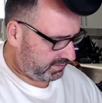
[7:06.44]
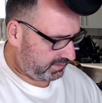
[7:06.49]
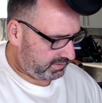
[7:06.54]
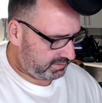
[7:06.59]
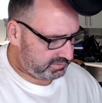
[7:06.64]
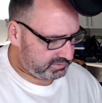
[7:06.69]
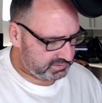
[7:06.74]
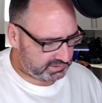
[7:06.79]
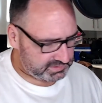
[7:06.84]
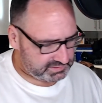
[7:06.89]

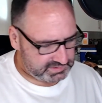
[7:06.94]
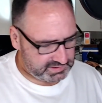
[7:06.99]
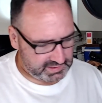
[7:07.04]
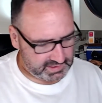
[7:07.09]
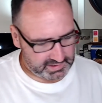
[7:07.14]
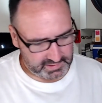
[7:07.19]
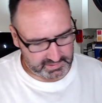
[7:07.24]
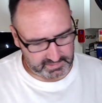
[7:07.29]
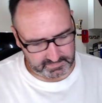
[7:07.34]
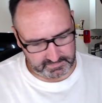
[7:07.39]
just
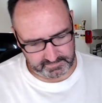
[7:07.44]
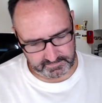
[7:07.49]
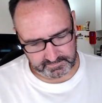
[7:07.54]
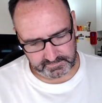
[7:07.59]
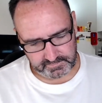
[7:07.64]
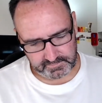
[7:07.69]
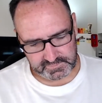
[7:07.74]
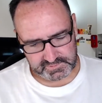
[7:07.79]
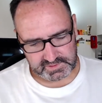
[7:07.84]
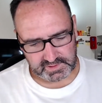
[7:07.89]
here.
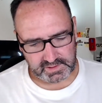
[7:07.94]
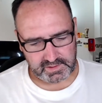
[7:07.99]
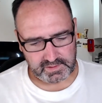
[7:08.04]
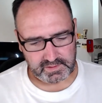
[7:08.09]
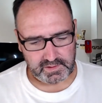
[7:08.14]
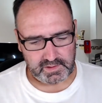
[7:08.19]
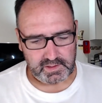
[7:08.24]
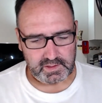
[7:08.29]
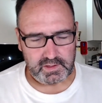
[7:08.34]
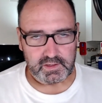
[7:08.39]
So
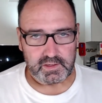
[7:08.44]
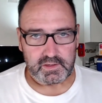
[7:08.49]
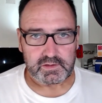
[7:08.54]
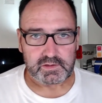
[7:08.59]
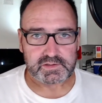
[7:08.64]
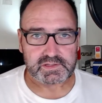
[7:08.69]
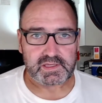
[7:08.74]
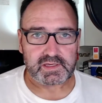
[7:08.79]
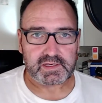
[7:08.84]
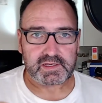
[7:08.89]
you
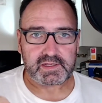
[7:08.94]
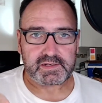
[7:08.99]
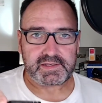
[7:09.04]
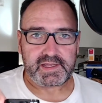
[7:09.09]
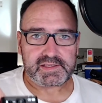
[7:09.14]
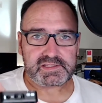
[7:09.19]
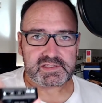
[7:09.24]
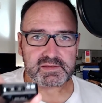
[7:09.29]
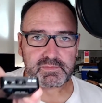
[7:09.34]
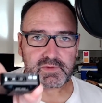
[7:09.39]
see the
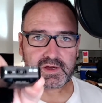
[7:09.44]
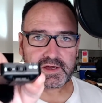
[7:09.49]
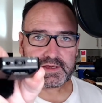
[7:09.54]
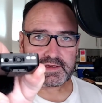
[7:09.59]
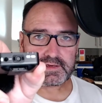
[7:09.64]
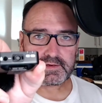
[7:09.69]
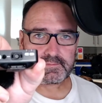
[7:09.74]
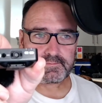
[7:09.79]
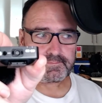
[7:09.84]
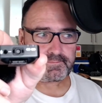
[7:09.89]
condenser mic,
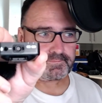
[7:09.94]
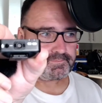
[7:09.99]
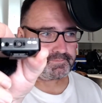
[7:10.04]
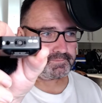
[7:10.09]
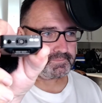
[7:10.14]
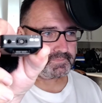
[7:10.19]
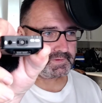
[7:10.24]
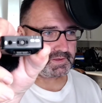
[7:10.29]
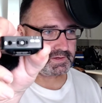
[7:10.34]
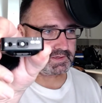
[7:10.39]

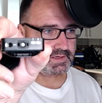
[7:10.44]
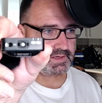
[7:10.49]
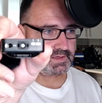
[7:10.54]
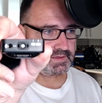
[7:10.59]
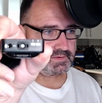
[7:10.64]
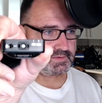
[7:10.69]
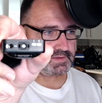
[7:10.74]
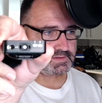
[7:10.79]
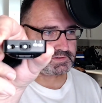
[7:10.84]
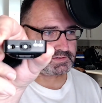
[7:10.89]
okay,
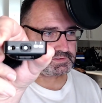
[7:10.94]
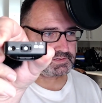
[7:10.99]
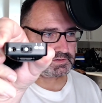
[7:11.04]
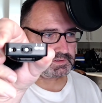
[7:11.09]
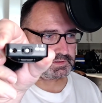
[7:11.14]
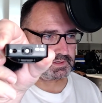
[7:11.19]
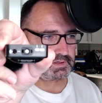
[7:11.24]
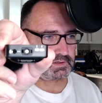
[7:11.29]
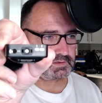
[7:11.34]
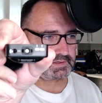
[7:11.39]
there's two
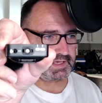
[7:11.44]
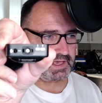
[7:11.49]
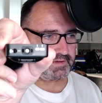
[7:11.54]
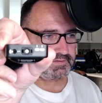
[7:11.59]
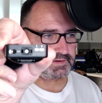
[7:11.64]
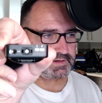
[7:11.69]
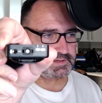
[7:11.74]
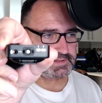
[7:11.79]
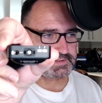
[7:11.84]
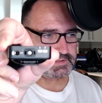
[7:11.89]
little
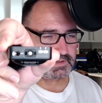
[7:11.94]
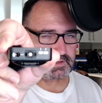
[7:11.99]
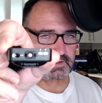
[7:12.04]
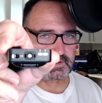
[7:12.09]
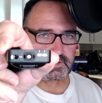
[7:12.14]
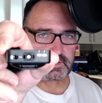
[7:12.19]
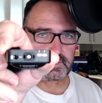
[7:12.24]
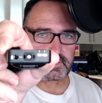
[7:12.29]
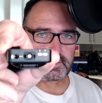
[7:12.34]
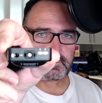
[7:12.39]
cavities,
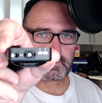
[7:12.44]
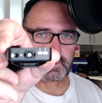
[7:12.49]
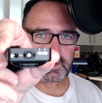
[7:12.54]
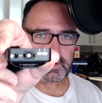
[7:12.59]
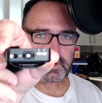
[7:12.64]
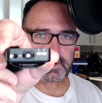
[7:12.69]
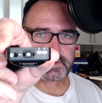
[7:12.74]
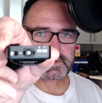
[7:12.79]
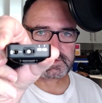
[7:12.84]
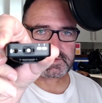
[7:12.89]
one
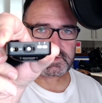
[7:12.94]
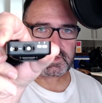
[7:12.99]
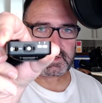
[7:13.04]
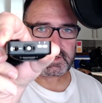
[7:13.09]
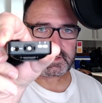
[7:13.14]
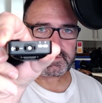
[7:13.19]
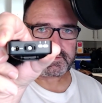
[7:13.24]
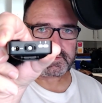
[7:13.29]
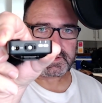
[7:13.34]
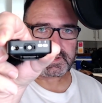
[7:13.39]
either side
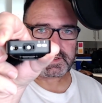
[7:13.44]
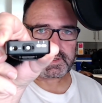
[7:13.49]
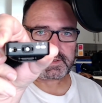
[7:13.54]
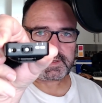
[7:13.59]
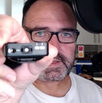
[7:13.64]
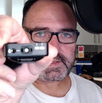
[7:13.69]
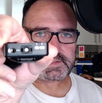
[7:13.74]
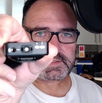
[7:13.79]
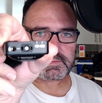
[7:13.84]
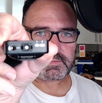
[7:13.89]
of the
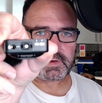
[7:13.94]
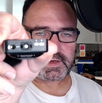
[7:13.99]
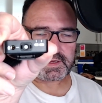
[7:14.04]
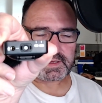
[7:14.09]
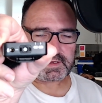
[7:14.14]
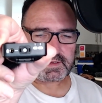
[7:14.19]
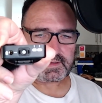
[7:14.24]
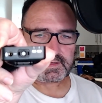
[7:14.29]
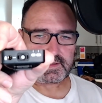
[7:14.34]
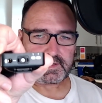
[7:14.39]
condenser
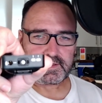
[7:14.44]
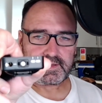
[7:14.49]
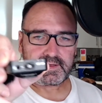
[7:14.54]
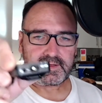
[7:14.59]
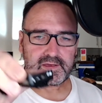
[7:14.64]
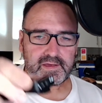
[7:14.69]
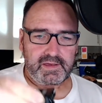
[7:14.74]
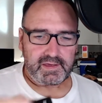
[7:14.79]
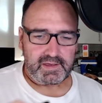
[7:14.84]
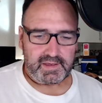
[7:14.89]
mic,
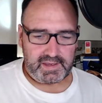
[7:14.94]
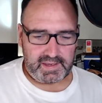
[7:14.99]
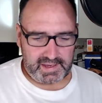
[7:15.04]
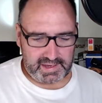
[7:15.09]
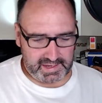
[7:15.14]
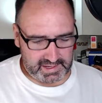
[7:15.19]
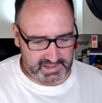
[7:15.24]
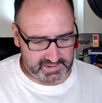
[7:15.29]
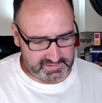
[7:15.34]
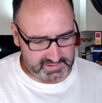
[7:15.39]

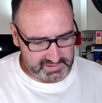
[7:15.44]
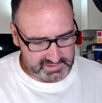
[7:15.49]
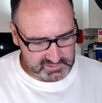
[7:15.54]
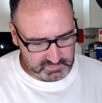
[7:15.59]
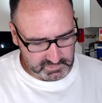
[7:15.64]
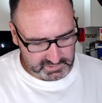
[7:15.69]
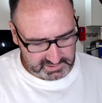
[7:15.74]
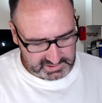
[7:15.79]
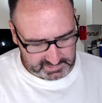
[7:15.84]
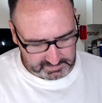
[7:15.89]
and that is
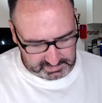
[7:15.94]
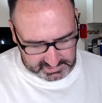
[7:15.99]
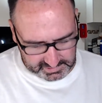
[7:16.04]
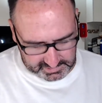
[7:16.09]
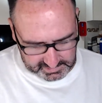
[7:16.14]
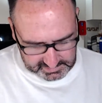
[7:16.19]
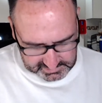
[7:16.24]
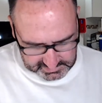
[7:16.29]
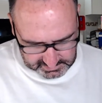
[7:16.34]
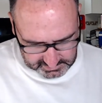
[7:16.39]
where they plug
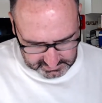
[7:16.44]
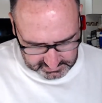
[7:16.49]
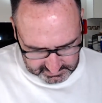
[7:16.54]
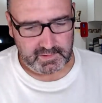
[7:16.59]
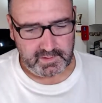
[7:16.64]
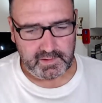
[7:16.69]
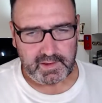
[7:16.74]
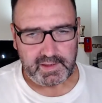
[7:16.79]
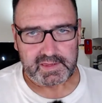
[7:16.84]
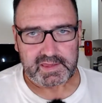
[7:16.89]
into,
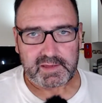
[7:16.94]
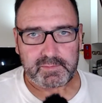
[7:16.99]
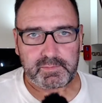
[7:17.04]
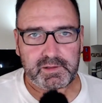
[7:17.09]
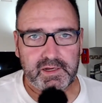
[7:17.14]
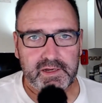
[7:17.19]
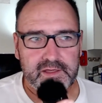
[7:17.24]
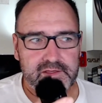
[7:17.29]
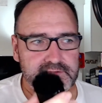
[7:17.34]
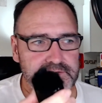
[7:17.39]
and they
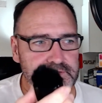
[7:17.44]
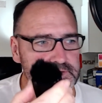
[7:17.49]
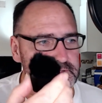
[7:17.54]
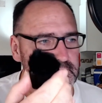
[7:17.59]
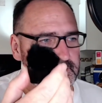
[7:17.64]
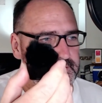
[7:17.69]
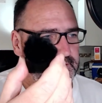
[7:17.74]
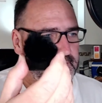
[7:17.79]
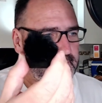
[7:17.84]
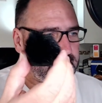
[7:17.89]
plug in just
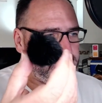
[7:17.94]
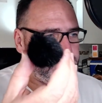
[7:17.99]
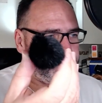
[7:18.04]
like that.